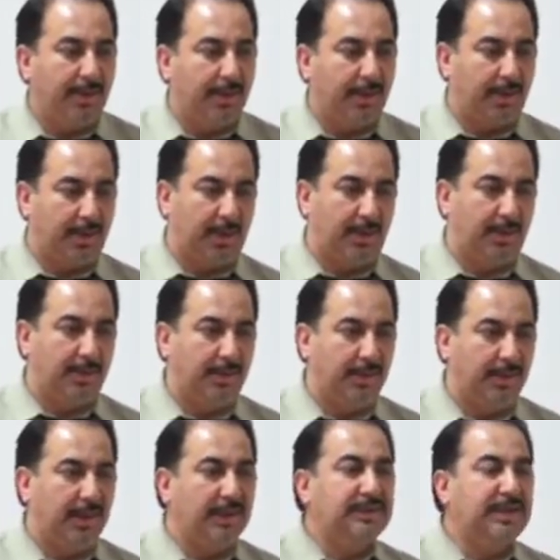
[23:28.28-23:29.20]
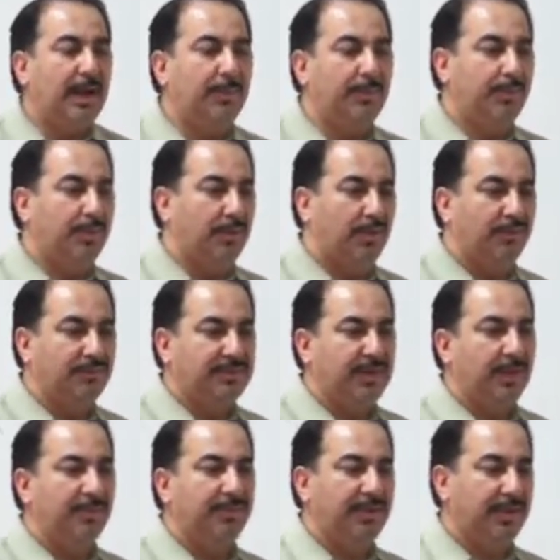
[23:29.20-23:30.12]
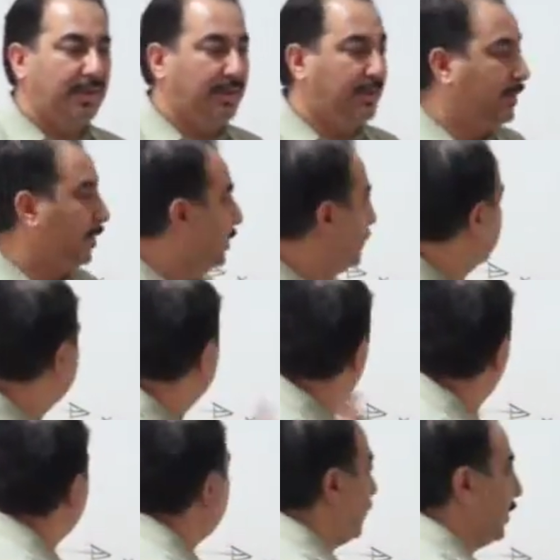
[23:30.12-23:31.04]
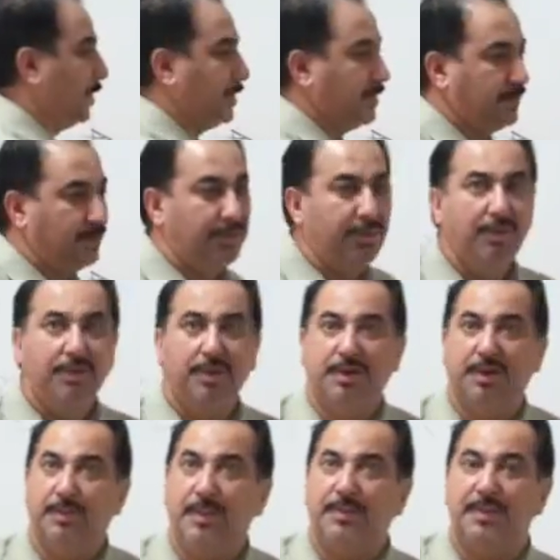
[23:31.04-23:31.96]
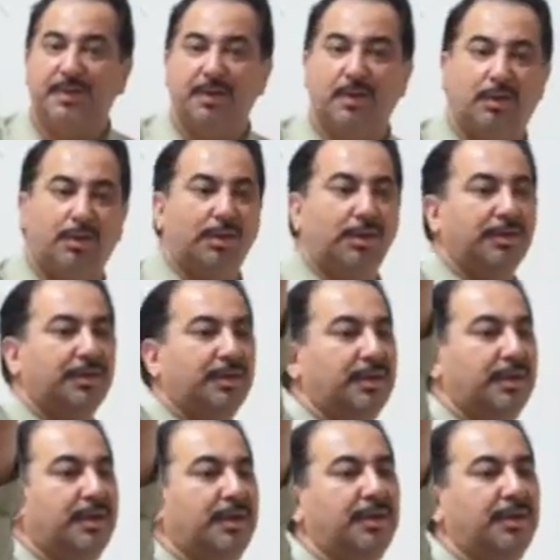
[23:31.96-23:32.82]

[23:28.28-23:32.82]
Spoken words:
Okay. Example of something similar to this. You remember the old